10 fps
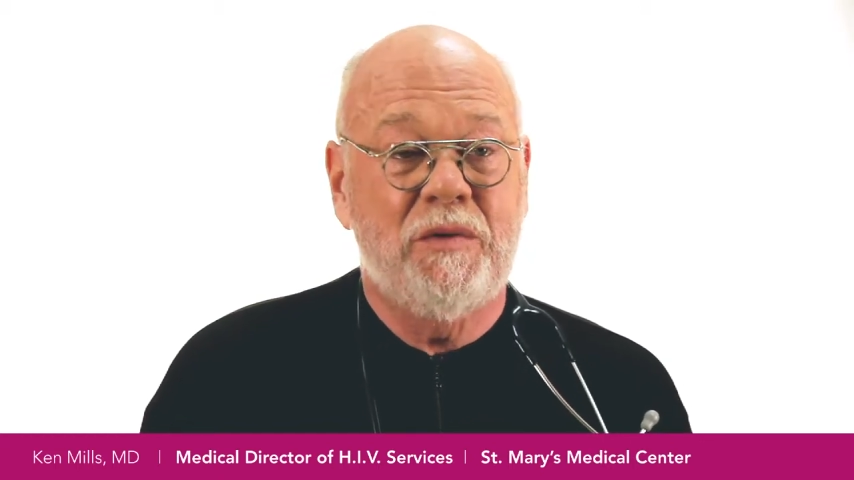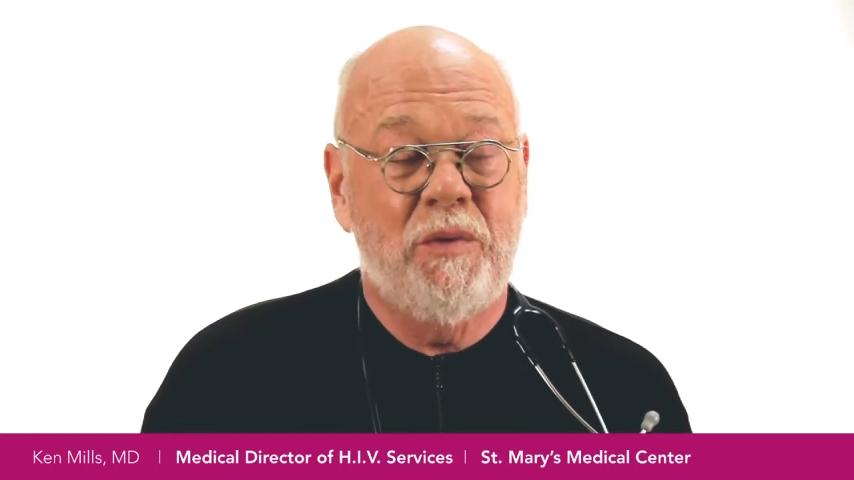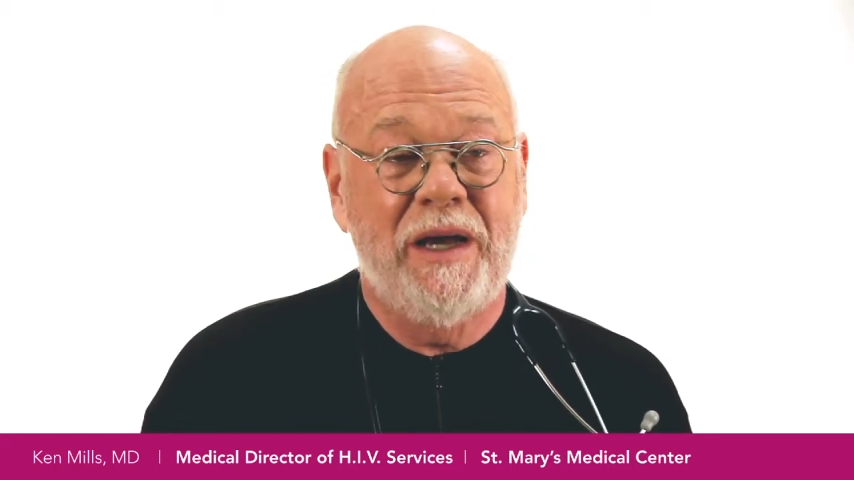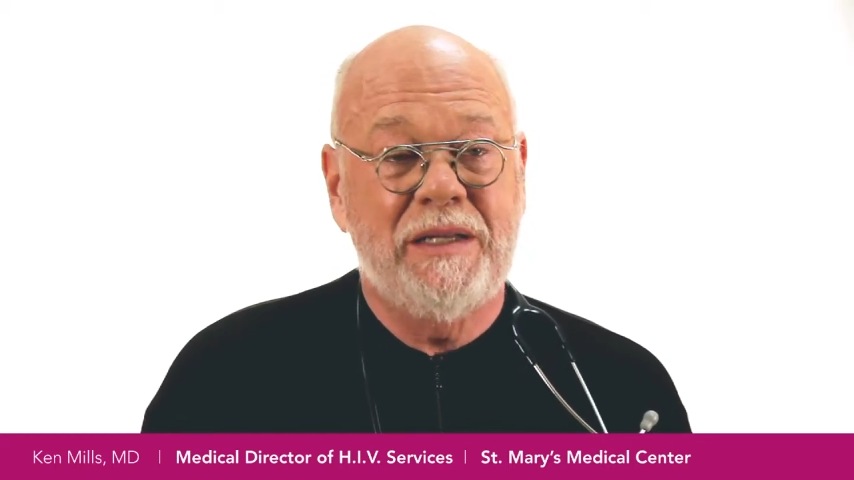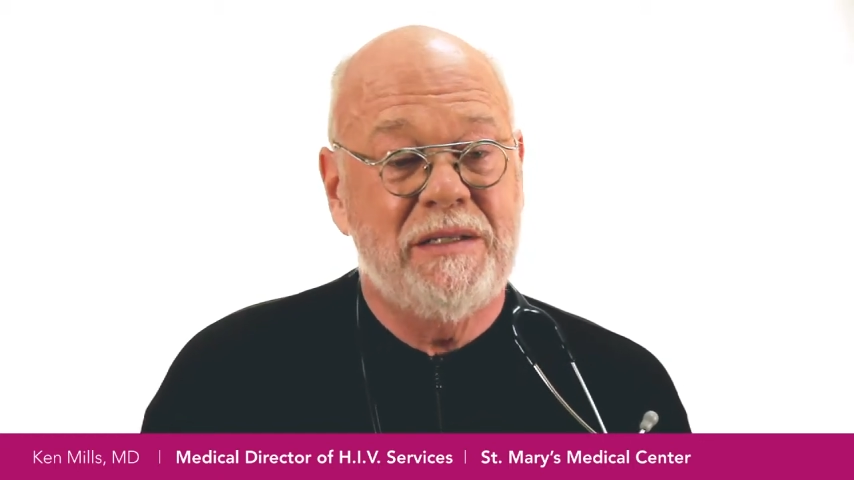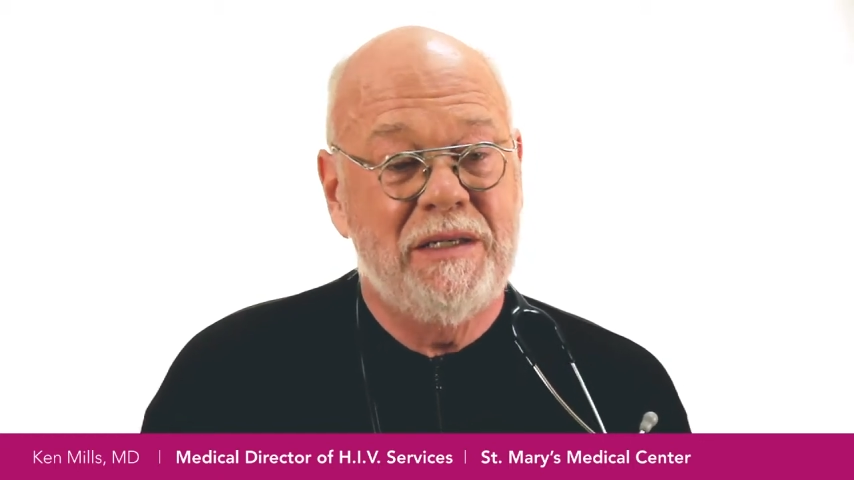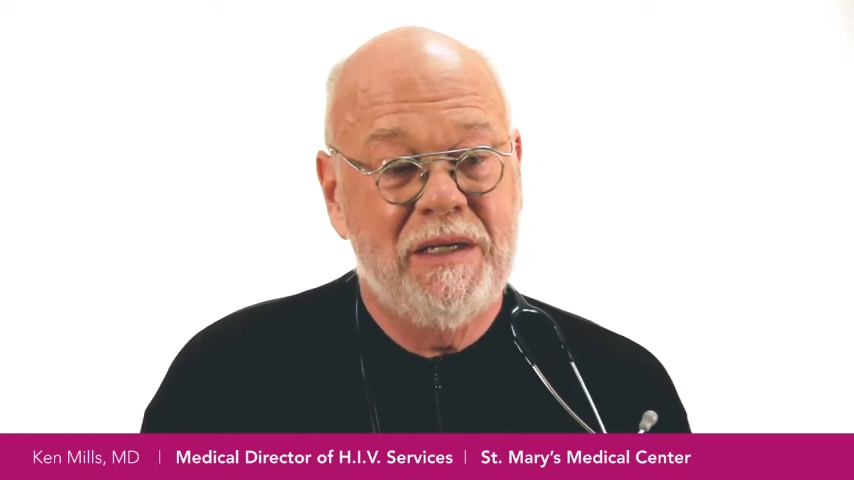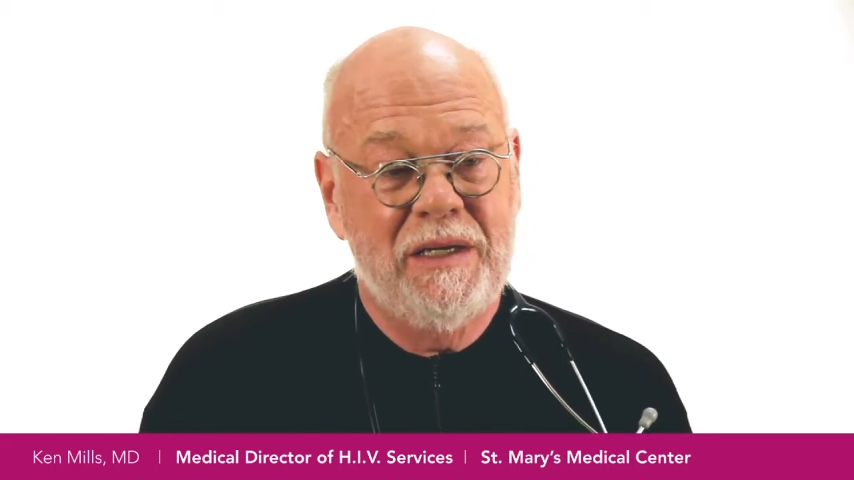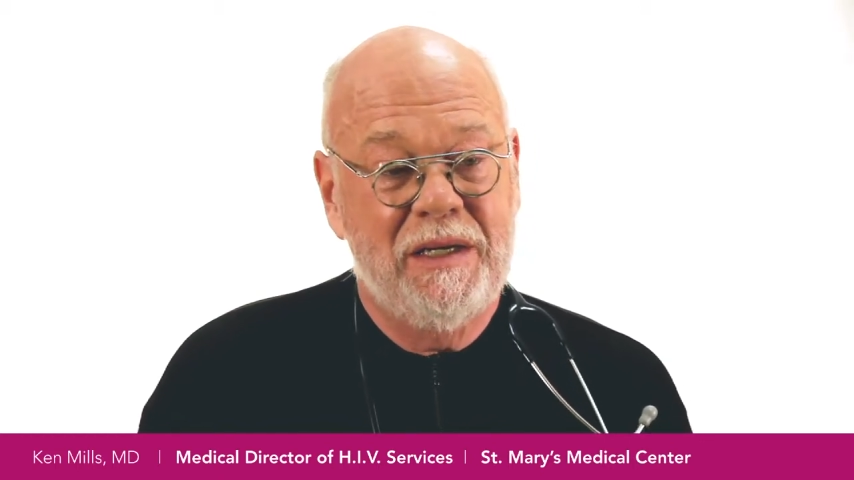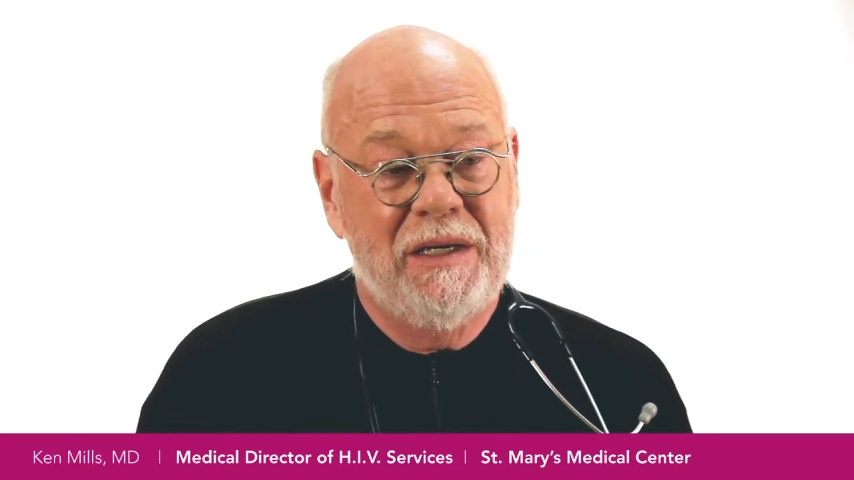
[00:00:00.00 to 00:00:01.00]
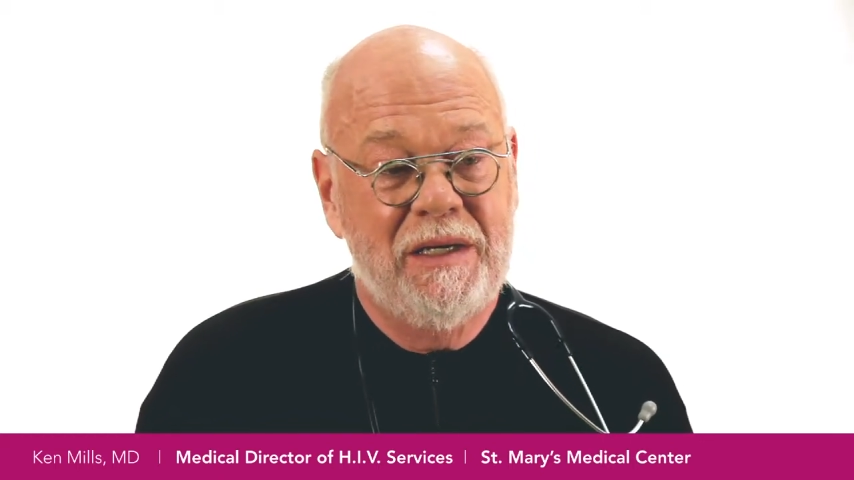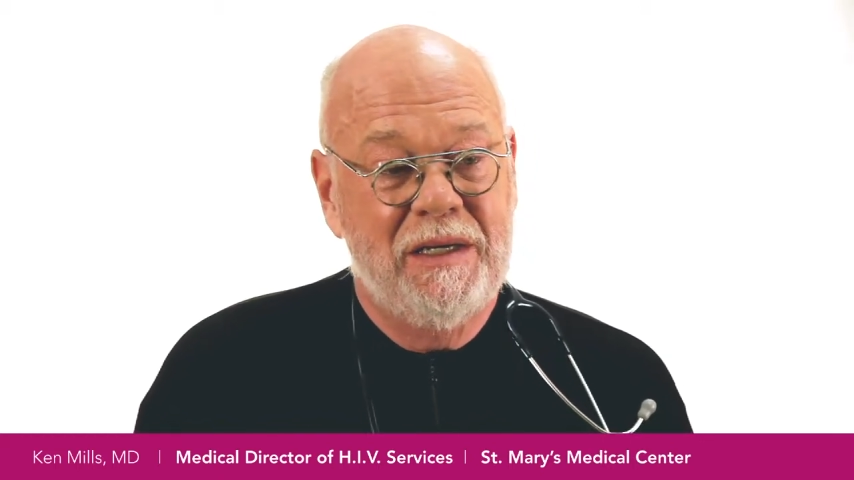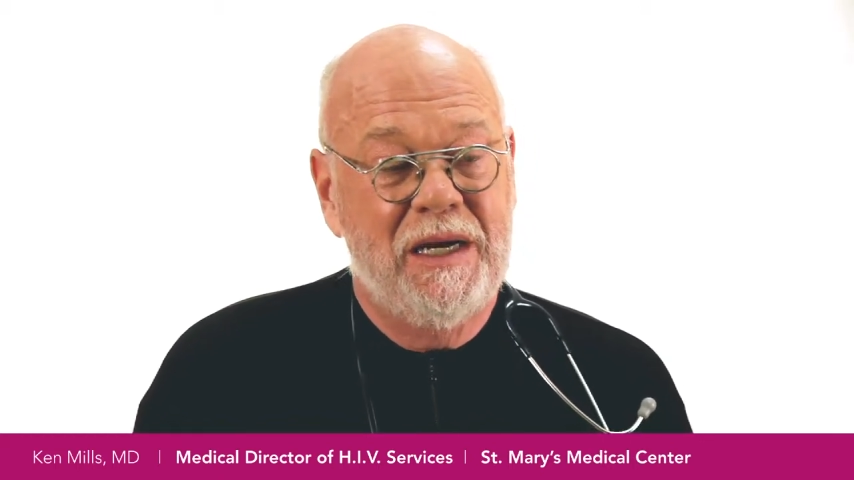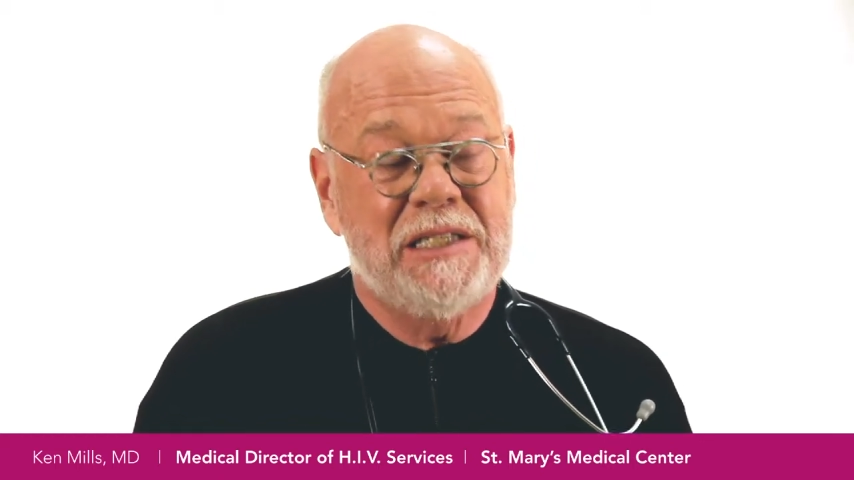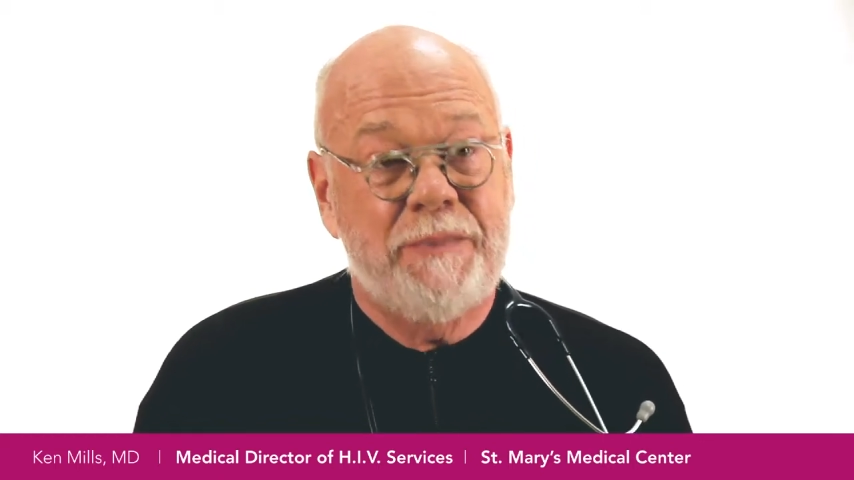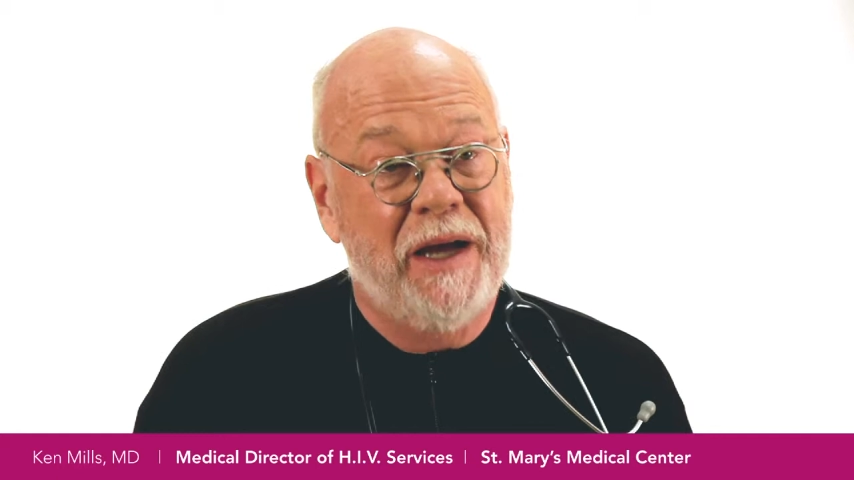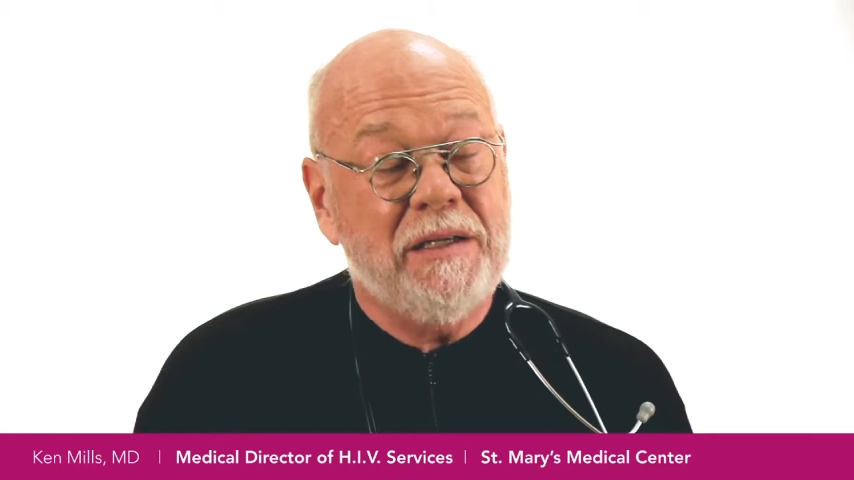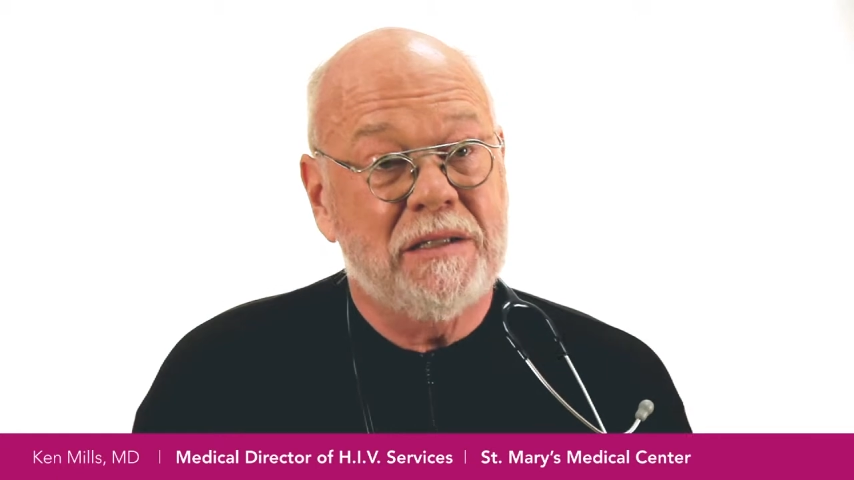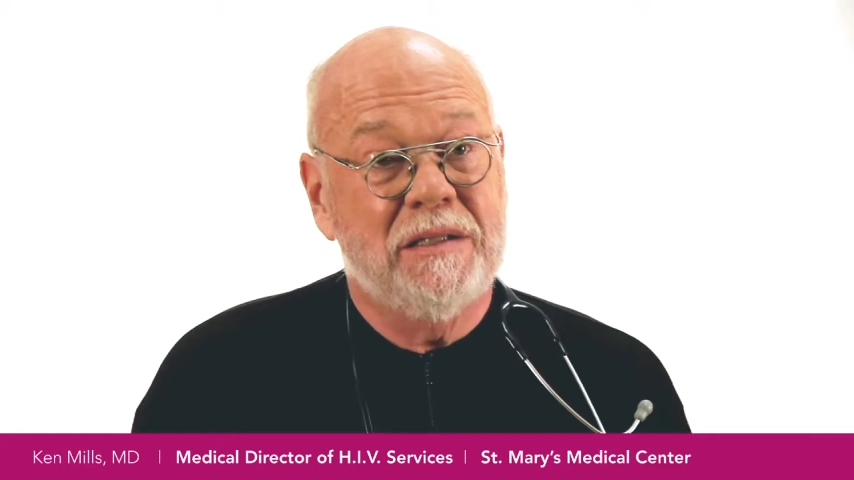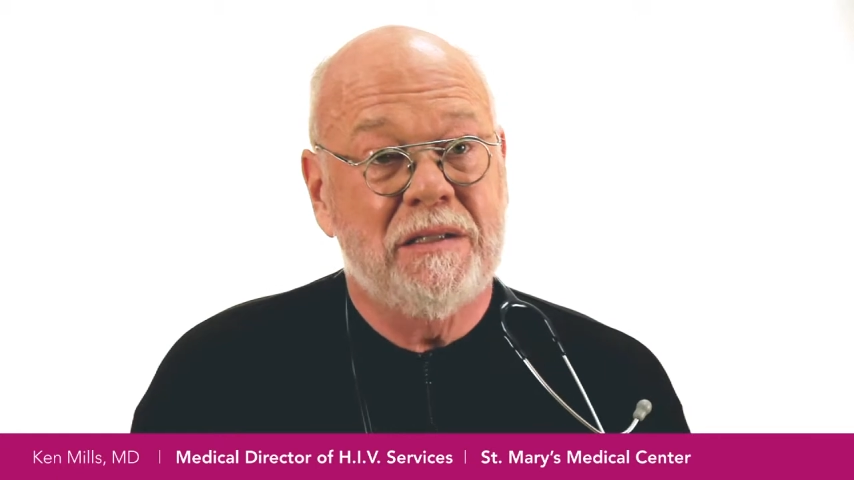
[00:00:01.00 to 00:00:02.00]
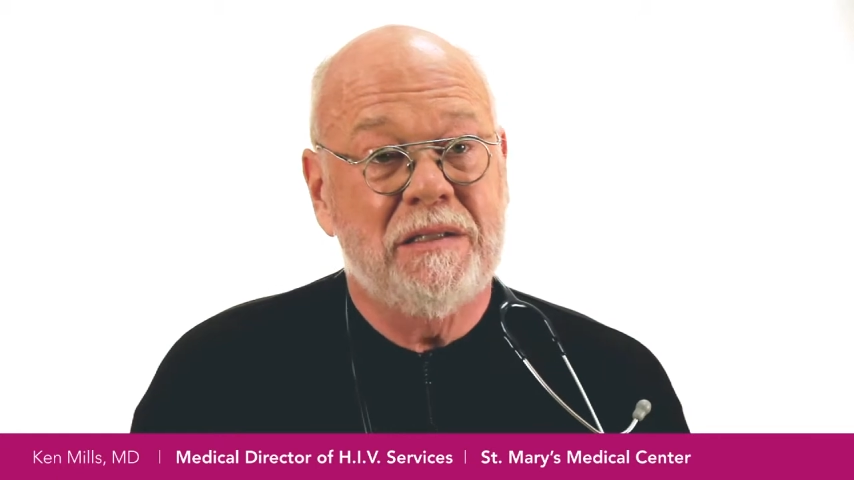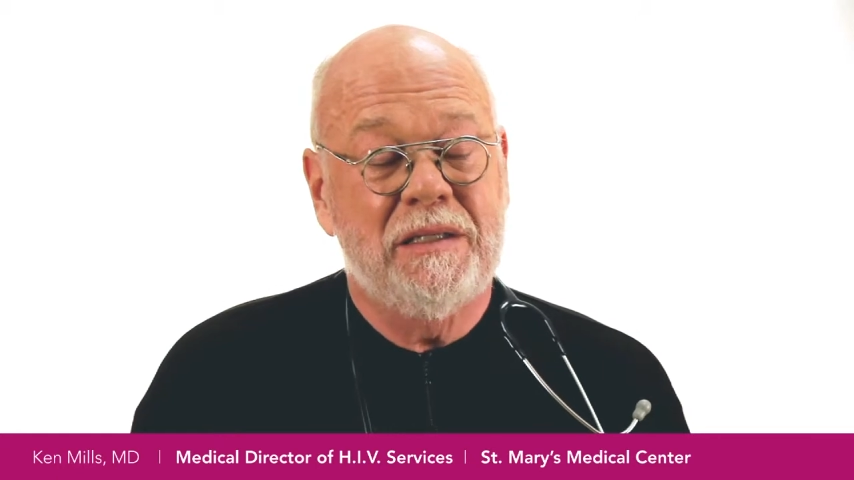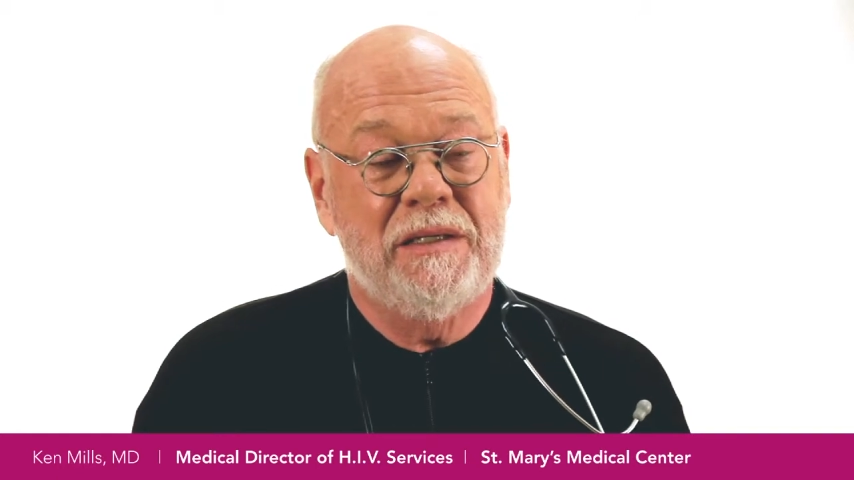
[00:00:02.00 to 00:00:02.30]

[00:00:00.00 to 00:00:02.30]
quite a spectacle.